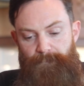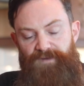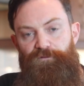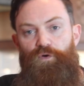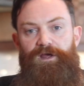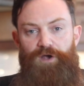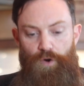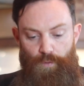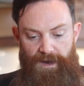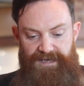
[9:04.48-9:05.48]
Before I
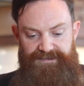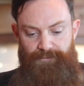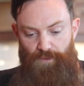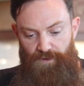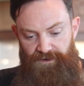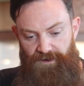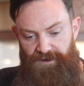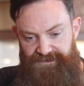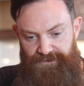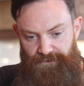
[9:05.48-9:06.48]
go, it's important
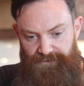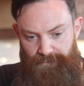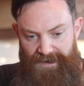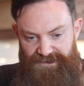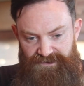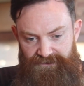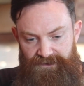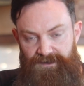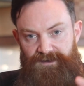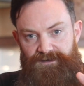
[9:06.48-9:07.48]
also to mention
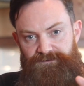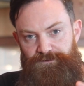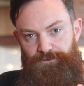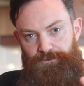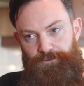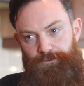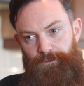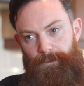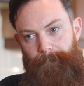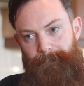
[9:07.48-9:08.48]

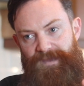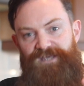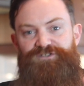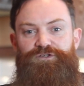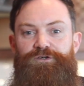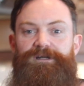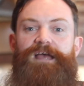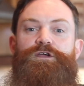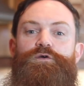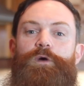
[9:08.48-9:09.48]
to make sure
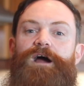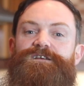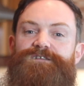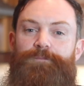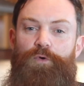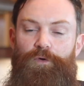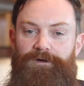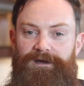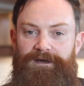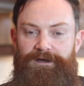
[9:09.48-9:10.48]
that you are
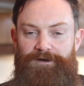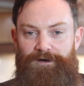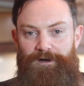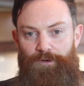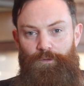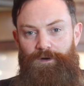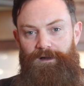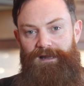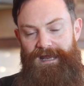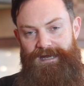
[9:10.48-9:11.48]
supporting your
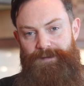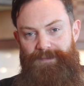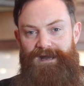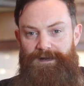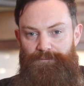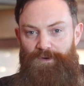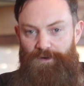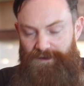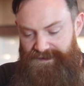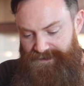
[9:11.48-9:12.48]
local independent
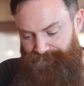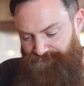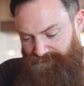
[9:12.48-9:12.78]
breweries.